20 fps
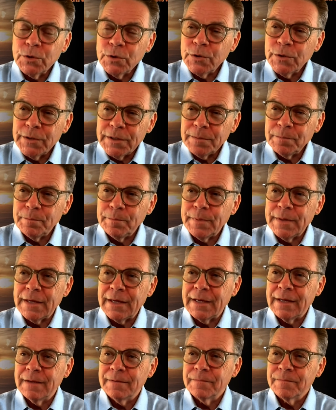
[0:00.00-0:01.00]
Could it
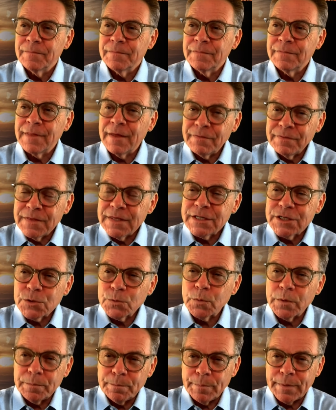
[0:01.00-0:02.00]
be that this
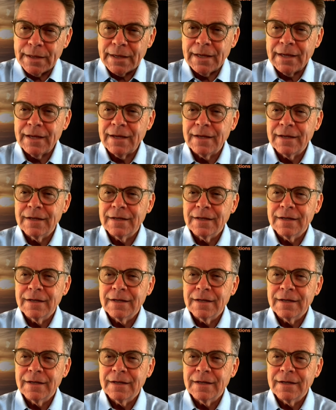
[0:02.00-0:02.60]
would be